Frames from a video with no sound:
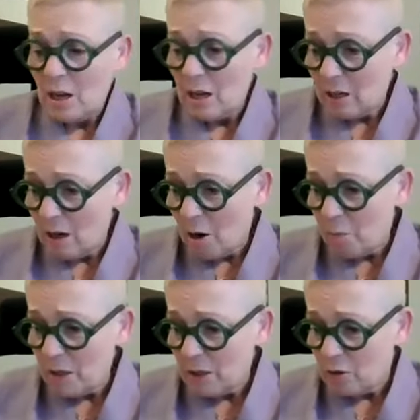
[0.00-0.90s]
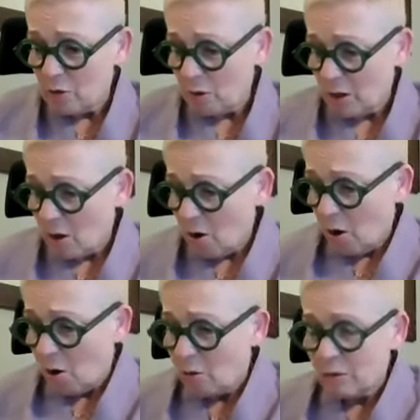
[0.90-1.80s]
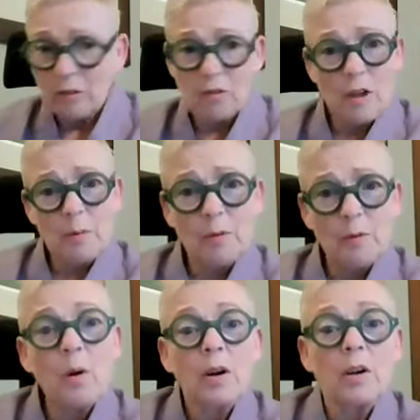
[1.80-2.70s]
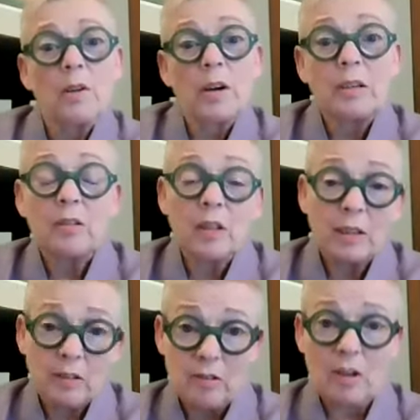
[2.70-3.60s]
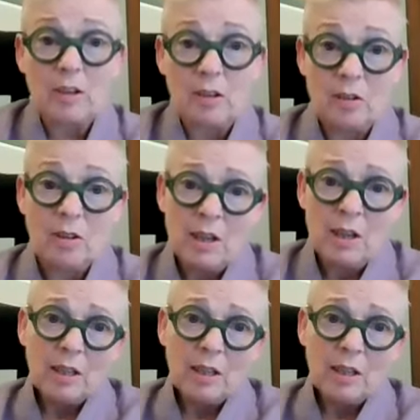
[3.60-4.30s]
it got me doing a whole stream of work around sex, gender,